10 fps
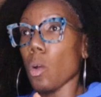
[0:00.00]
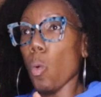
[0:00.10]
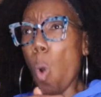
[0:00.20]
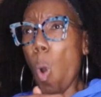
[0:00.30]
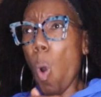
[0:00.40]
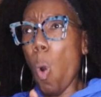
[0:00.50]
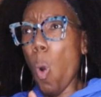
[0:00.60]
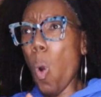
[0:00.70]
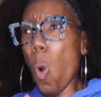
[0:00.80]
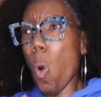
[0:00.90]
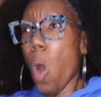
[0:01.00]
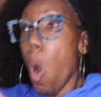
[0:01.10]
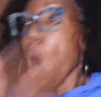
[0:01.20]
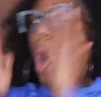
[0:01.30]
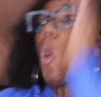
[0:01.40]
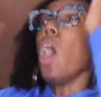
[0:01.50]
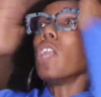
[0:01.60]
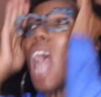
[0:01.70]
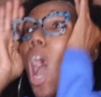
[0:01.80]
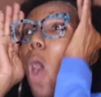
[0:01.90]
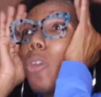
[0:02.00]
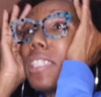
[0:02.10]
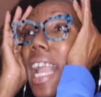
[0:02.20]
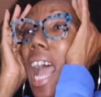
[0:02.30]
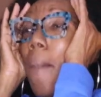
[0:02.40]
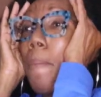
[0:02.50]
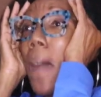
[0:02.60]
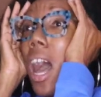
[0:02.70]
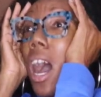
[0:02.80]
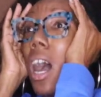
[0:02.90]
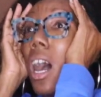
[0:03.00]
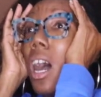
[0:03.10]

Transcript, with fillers: Woo, woo, woo, No, stay up. Uh.